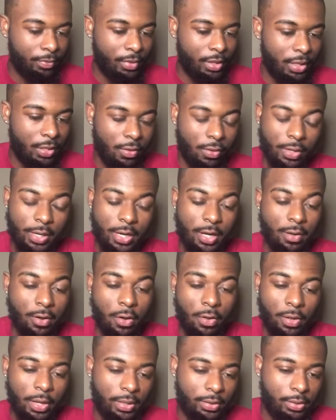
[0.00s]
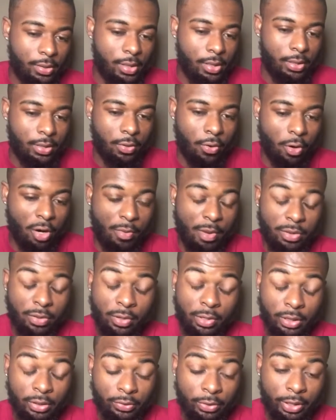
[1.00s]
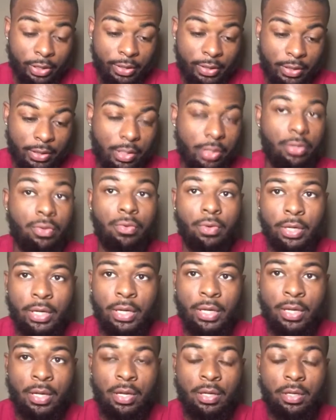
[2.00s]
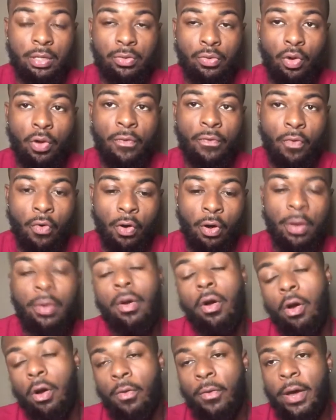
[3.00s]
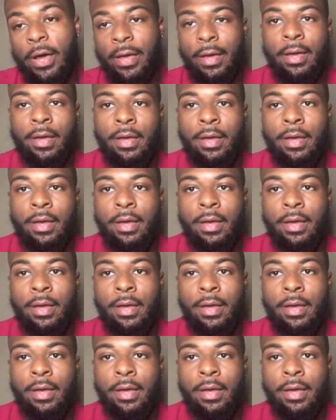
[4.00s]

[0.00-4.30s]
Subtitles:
Or it can go like this, or it can be 33-20, to 24 our way.